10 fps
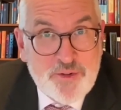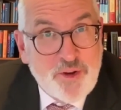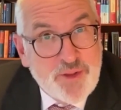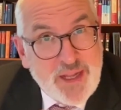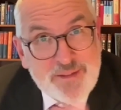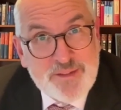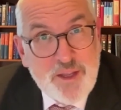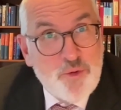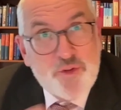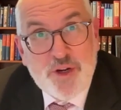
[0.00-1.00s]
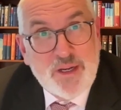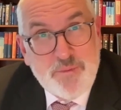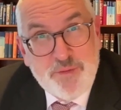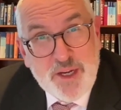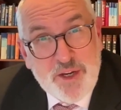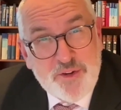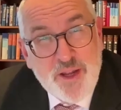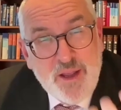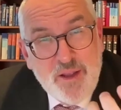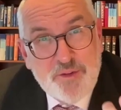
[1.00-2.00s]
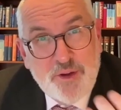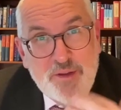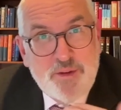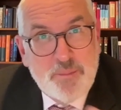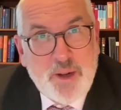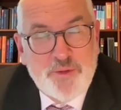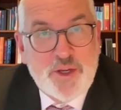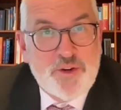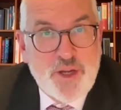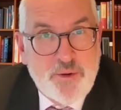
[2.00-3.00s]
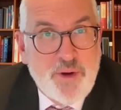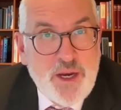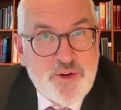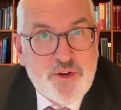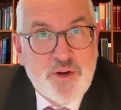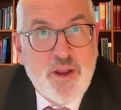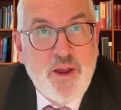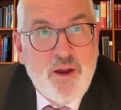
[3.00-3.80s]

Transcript: So that's the usual definition. So it's about the generation